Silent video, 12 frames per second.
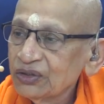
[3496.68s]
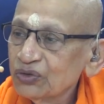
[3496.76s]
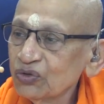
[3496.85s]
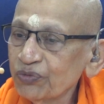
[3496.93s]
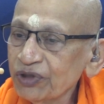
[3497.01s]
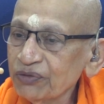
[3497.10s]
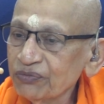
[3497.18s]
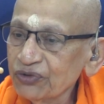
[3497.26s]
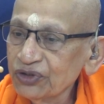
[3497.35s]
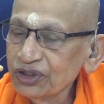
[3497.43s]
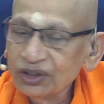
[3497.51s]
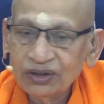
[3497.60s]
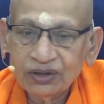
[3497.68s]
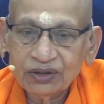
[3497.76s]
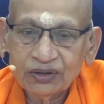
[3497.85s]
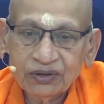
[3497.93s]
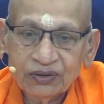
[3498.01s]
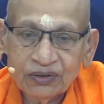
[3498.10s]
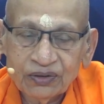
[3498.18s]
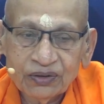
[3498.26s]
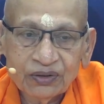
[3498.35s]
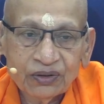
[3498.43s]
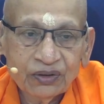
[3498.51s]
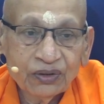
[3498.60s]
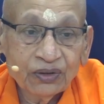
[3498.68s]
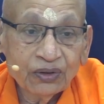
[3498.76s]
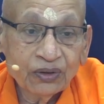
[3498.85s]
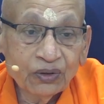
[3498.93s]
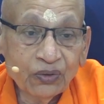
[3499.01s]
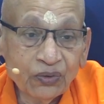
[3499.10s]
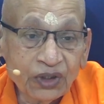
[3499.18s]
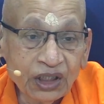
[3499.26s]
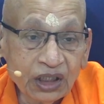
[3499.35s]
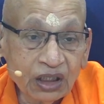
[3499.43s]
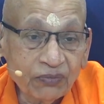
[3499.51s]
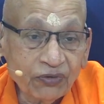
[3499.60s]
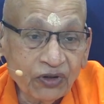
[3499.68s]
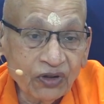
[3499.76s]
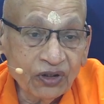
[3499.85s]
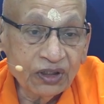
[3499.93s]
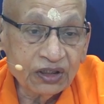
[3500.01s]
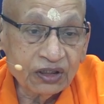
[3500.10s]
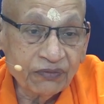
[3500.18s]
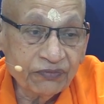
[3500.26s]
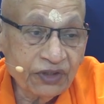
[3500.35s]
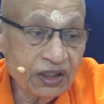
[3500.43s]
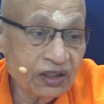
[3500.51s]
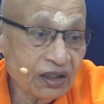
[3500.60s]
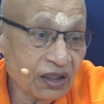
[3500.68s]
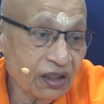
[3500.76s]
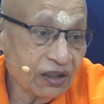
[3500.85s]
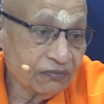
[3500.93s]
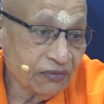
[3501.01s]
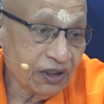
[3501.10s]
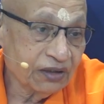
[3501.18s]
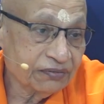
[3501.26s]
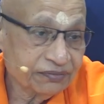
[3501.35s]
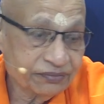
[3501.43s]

Superimposition. Looking upon something as an atma.